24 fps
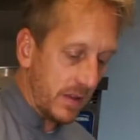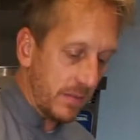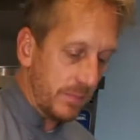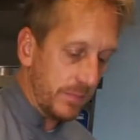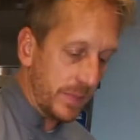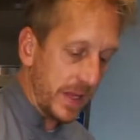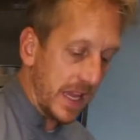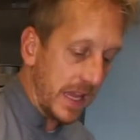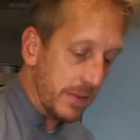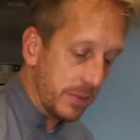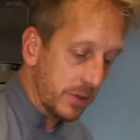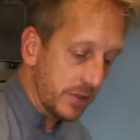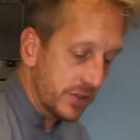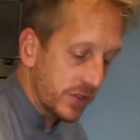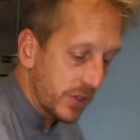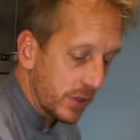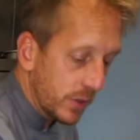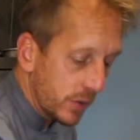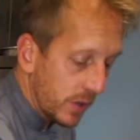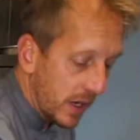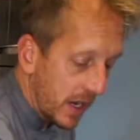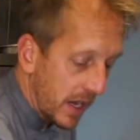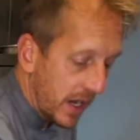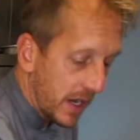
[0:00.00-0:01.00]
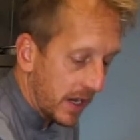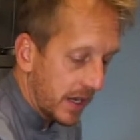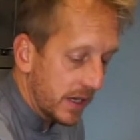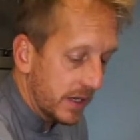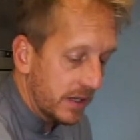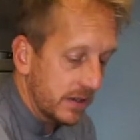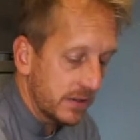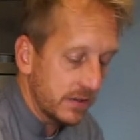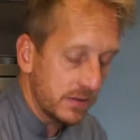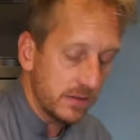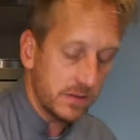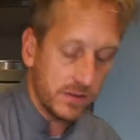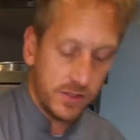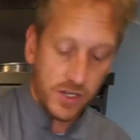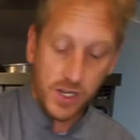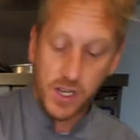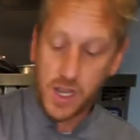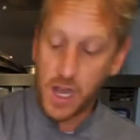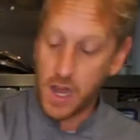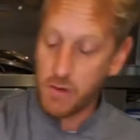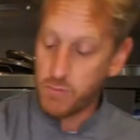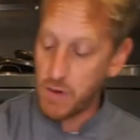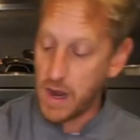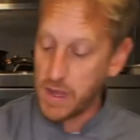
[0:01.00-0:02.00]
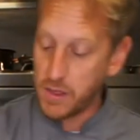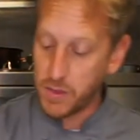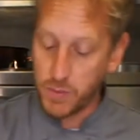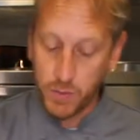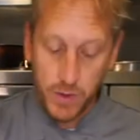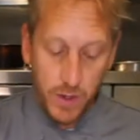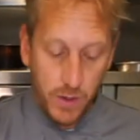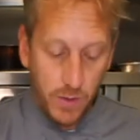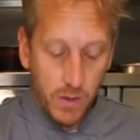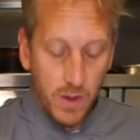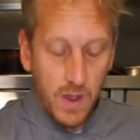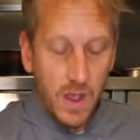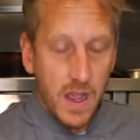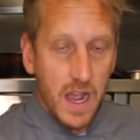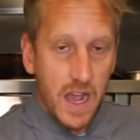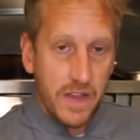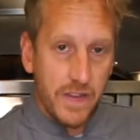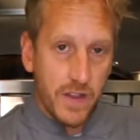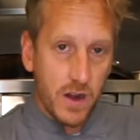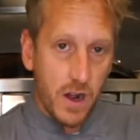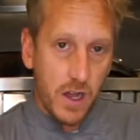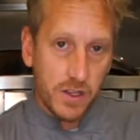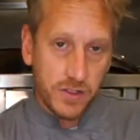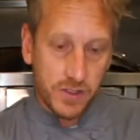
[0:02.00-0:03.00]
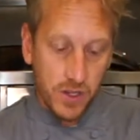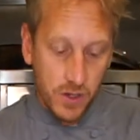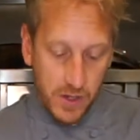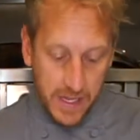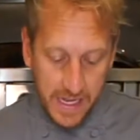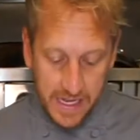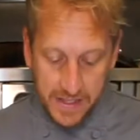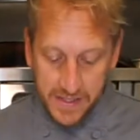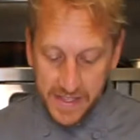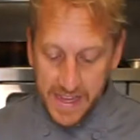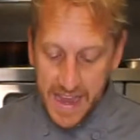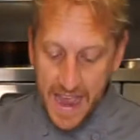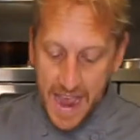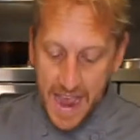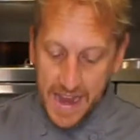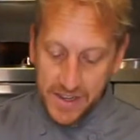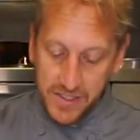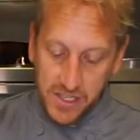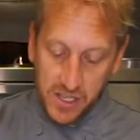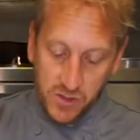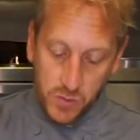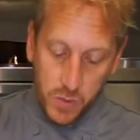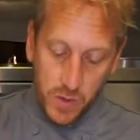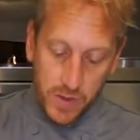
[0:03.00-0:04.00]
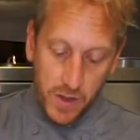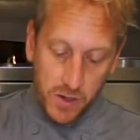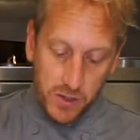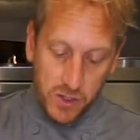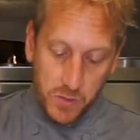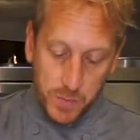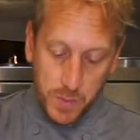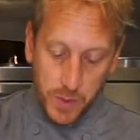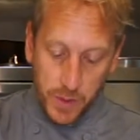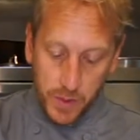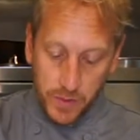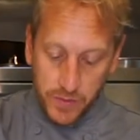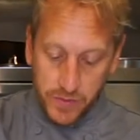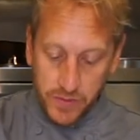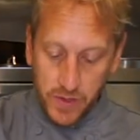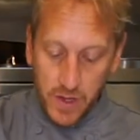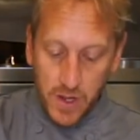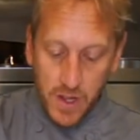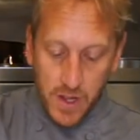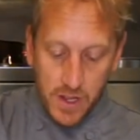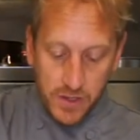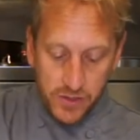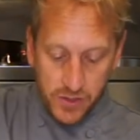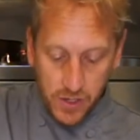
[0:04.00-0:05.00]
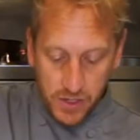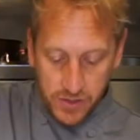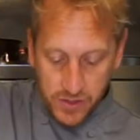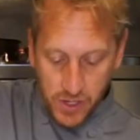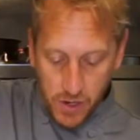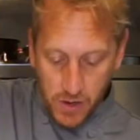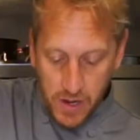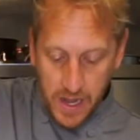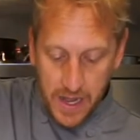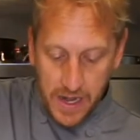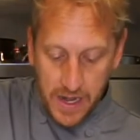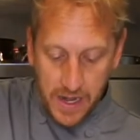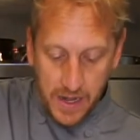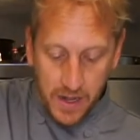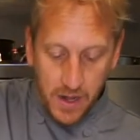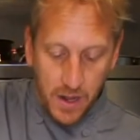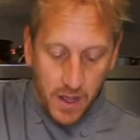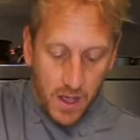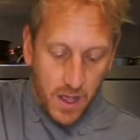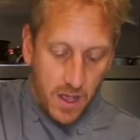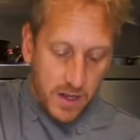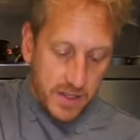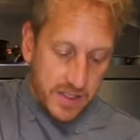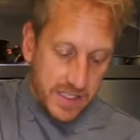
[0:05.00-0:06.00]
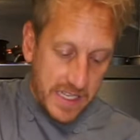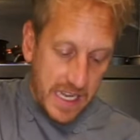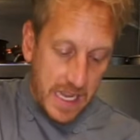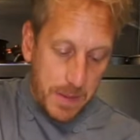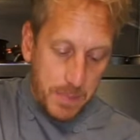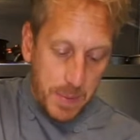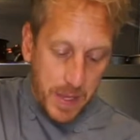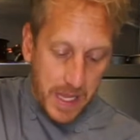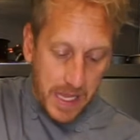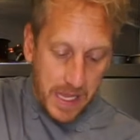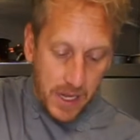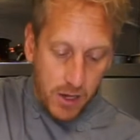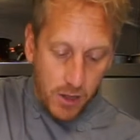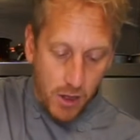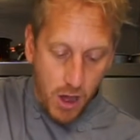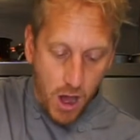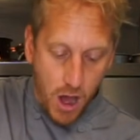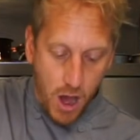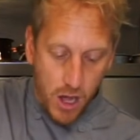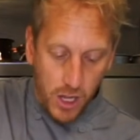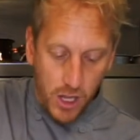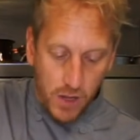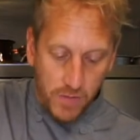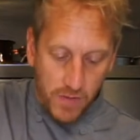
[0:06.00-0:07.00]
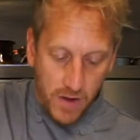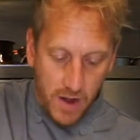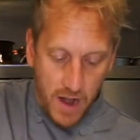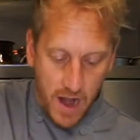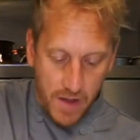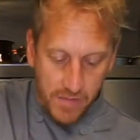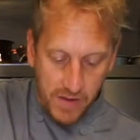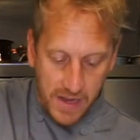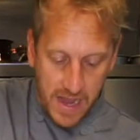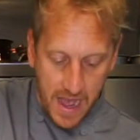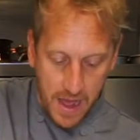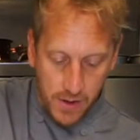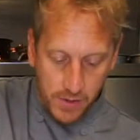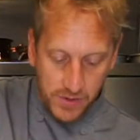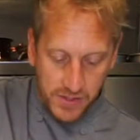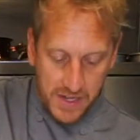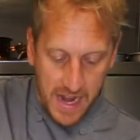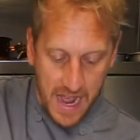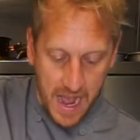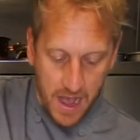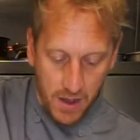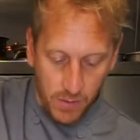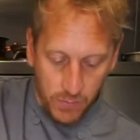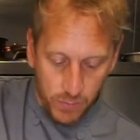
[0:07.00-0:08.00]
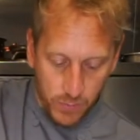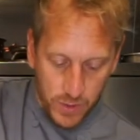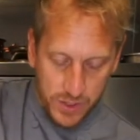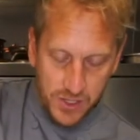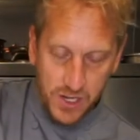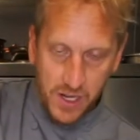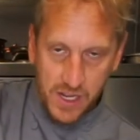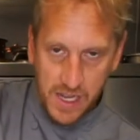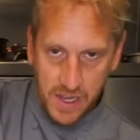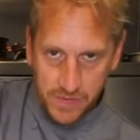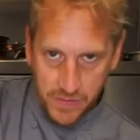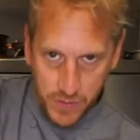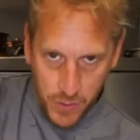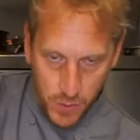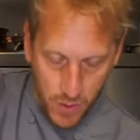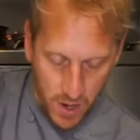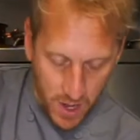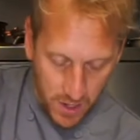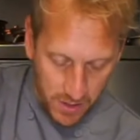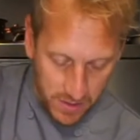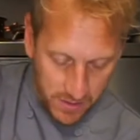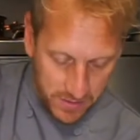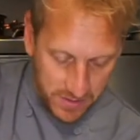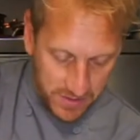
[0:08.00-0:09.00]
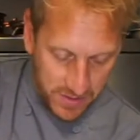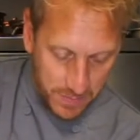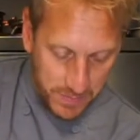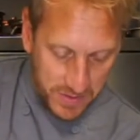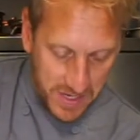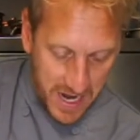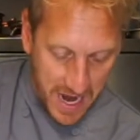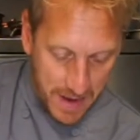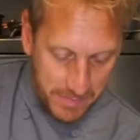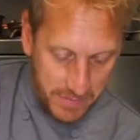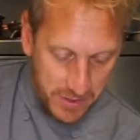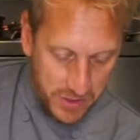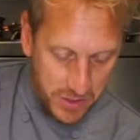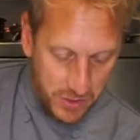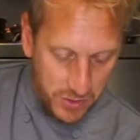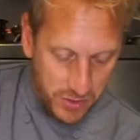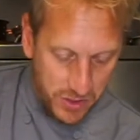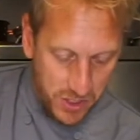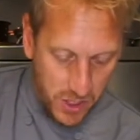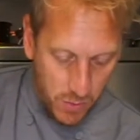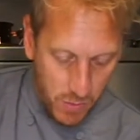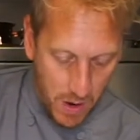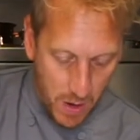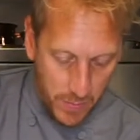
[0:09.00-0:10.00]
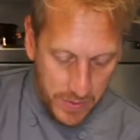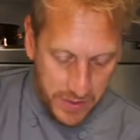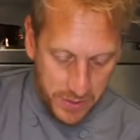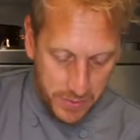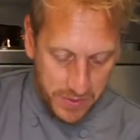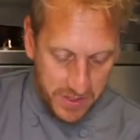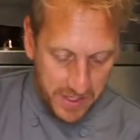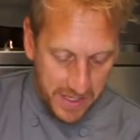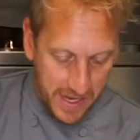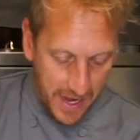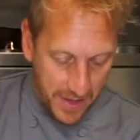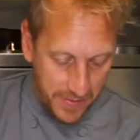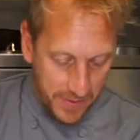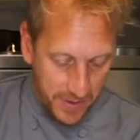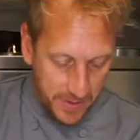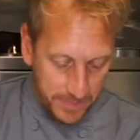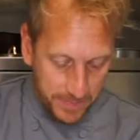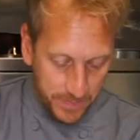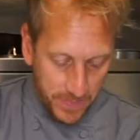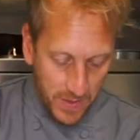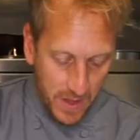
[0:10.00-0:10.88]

be able to cut right through, and then also easy access with our spoons. So let's go ahead and de-peel all of our avocados now, which I'll give you all some time to do so while we do it together.